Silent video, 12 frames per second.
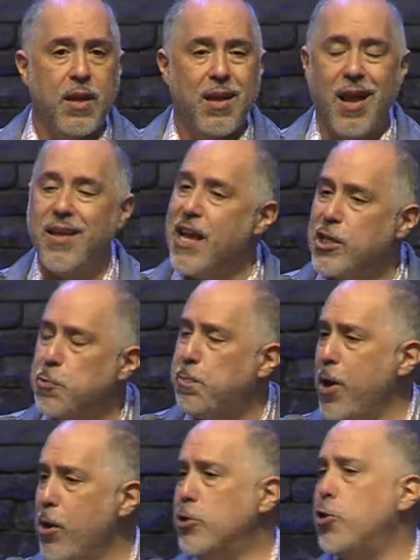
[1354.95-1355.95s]
And that
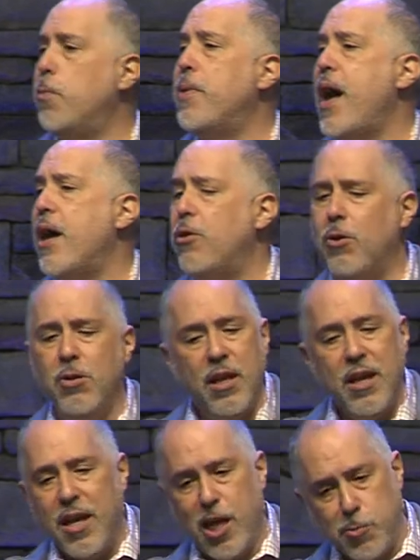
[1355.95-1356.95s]
spiritual battle
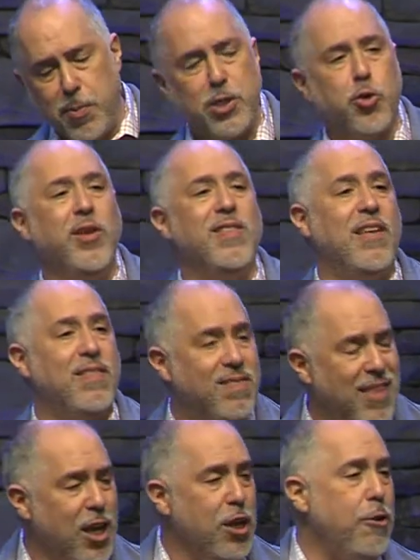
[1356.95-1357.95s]
is between the
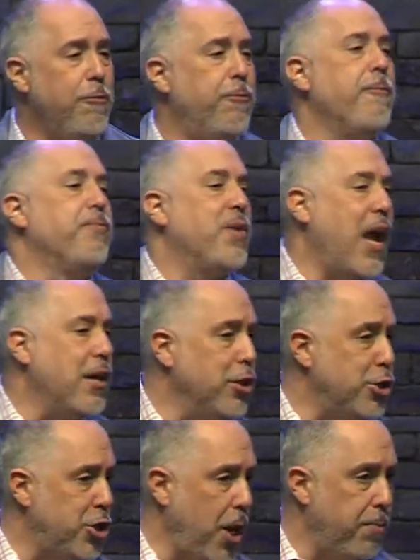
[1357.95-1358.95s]
thief and the
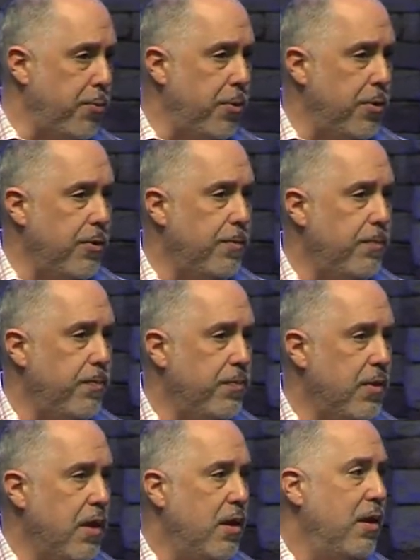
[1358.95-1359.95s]
shepherd.
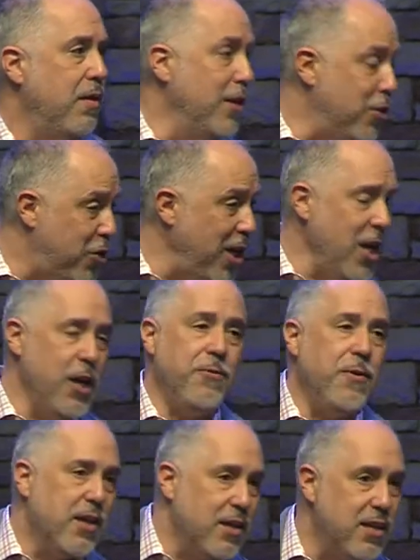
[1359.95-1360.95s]
The
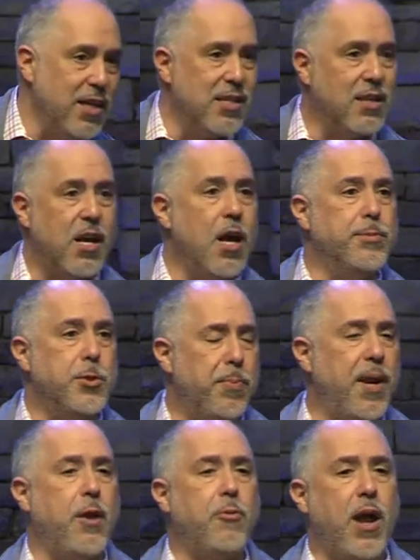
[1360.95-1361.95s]
thief doesn't come to
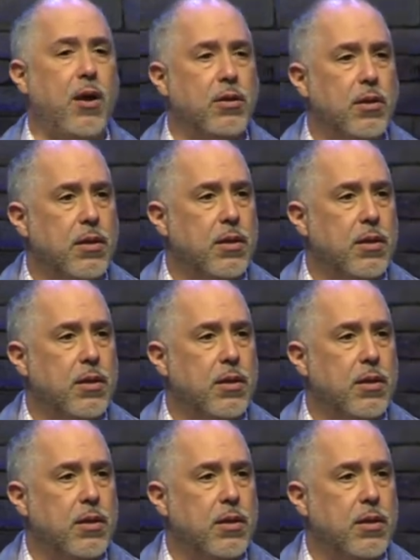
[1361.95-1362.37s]
play around.